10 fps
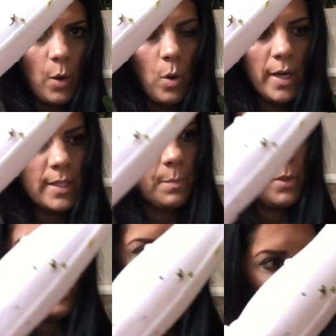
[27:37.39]
I want it to
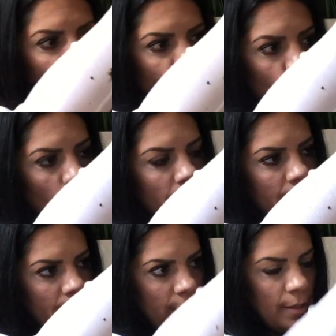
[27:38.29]
be really short,